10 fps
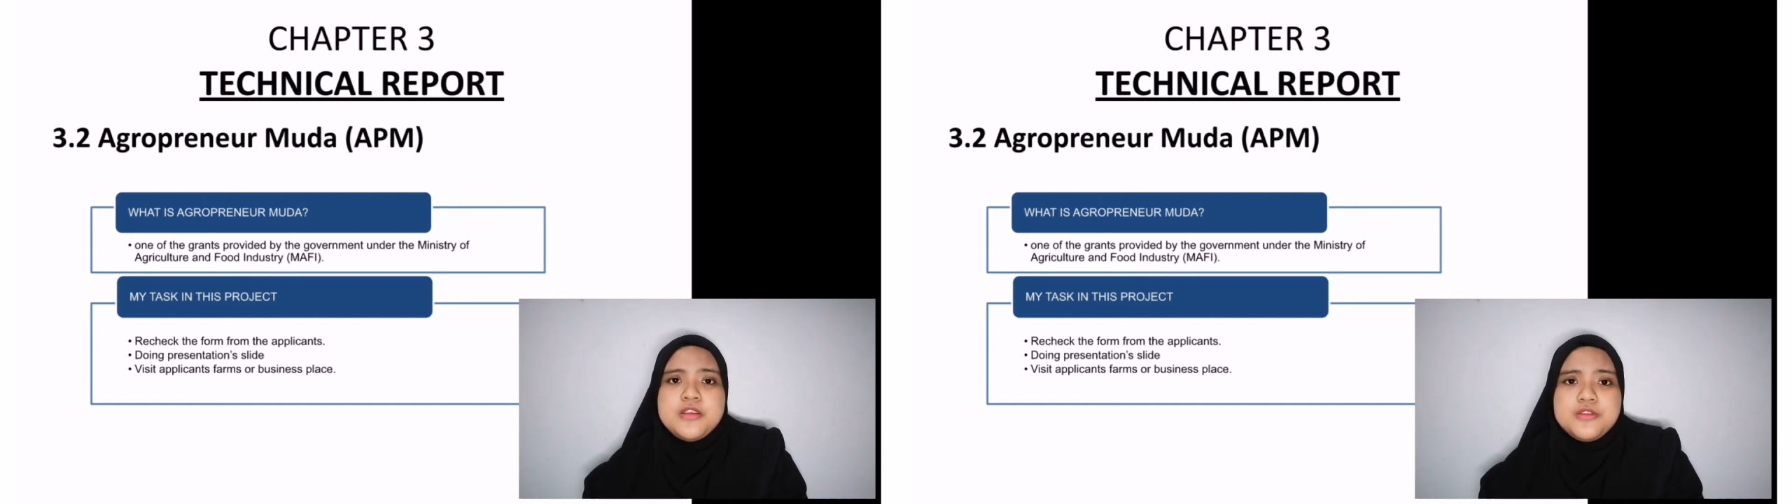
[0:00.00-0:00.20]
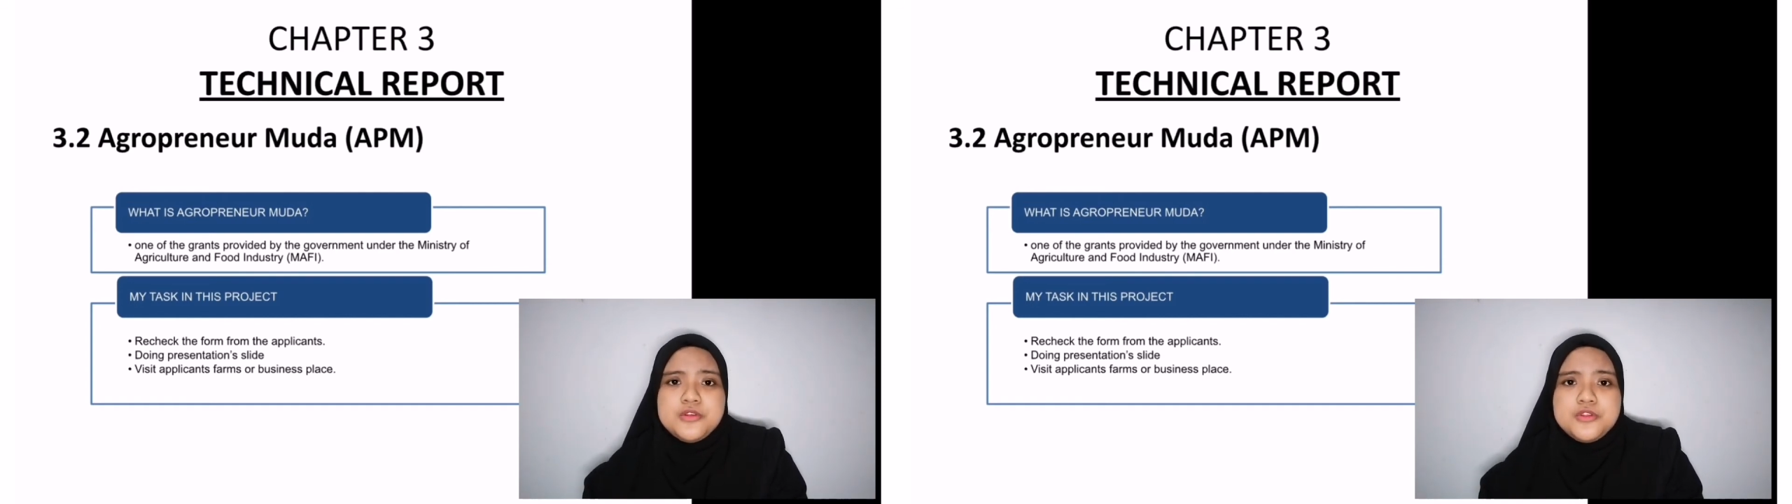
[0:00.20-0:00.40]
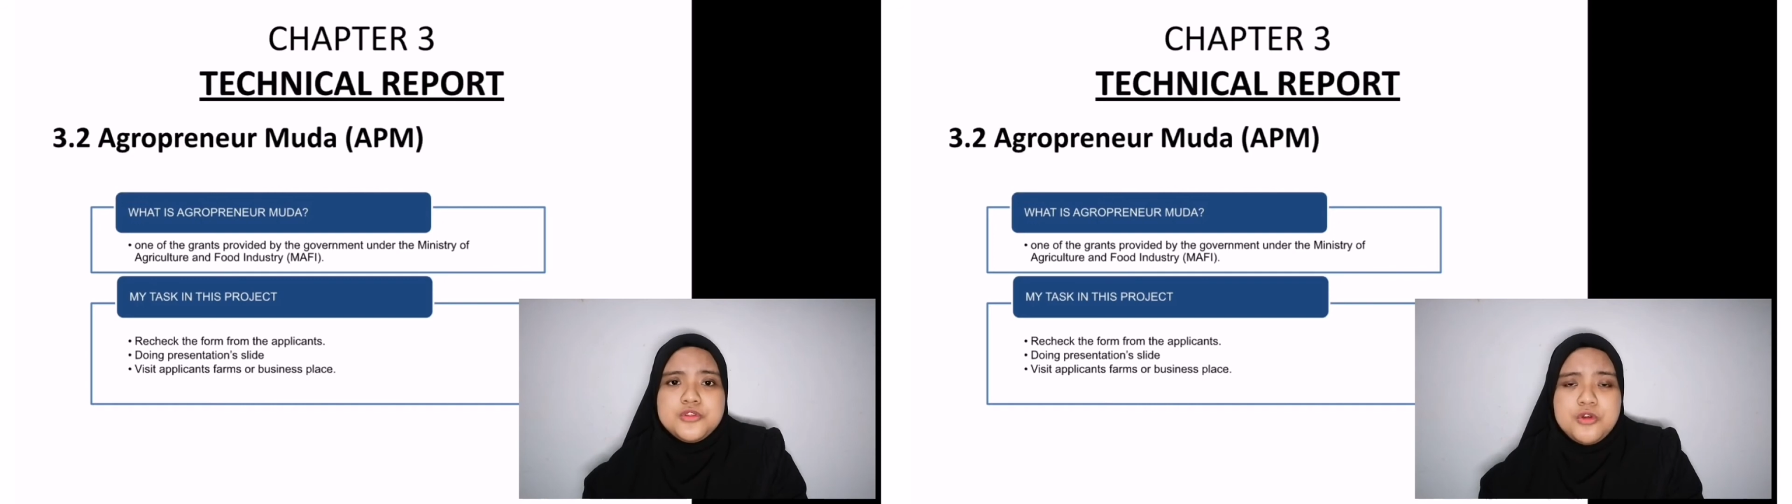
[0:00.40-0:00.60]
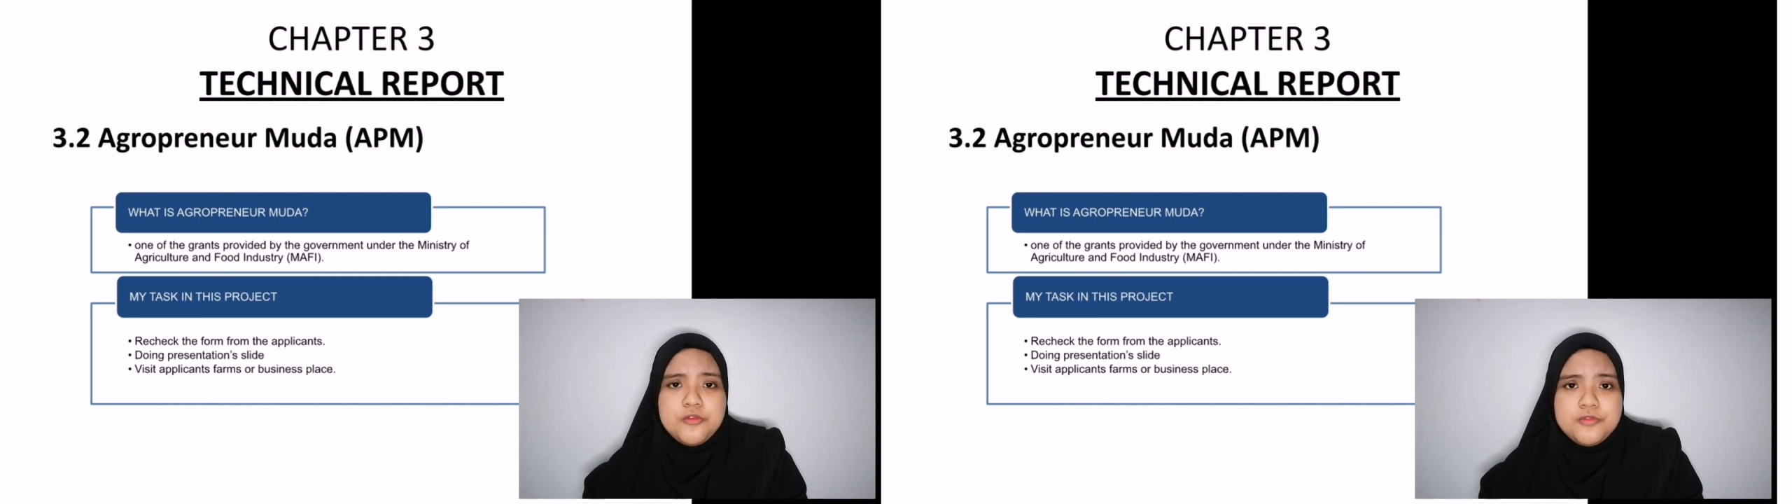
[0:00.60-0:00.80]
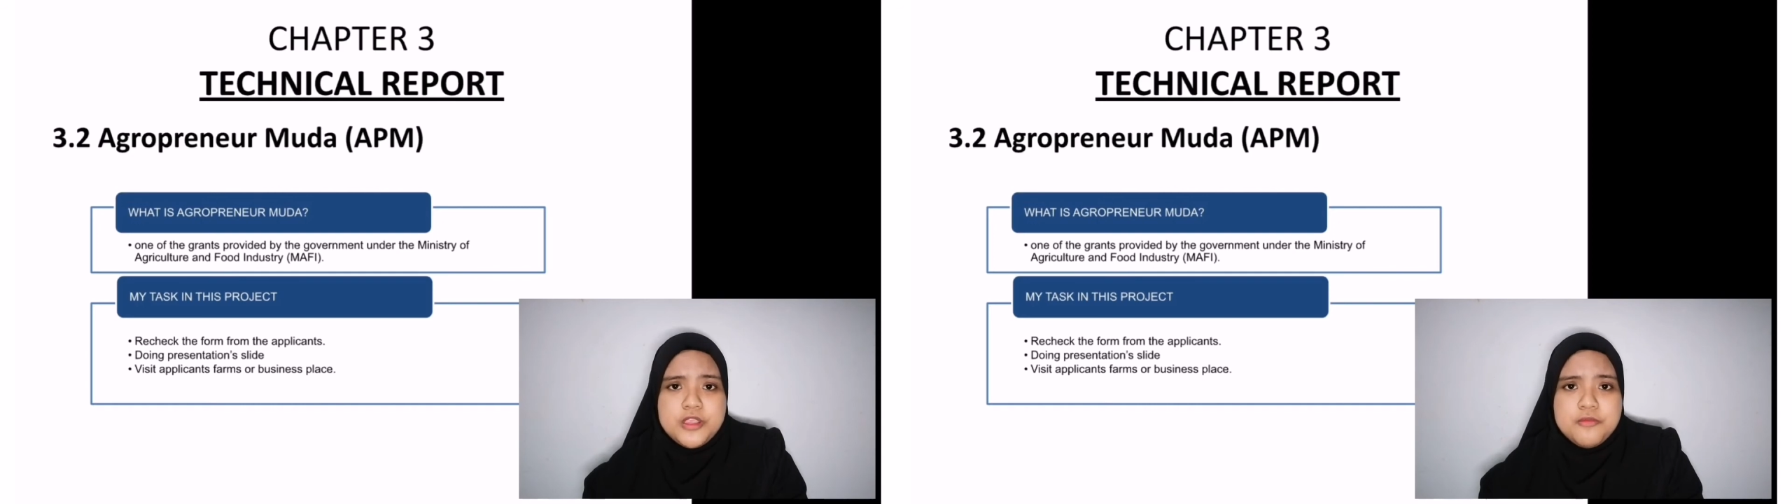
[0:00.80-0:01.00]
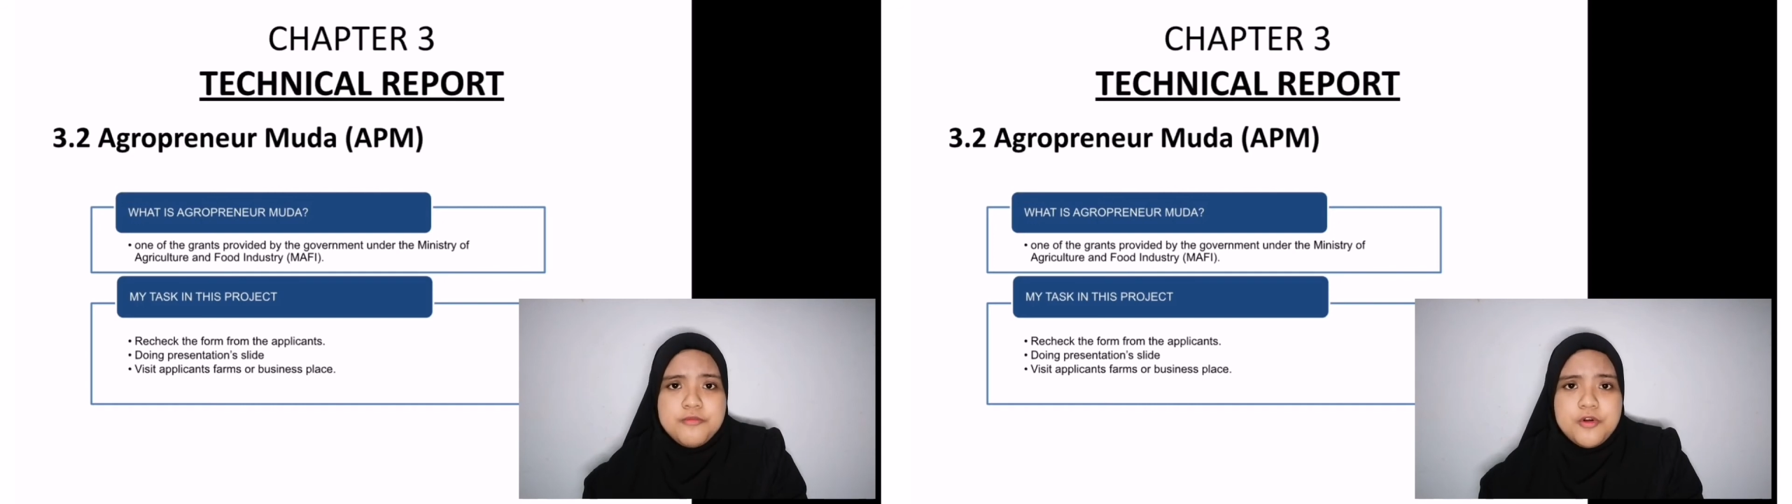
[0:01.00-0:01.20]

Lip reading: So 2 of them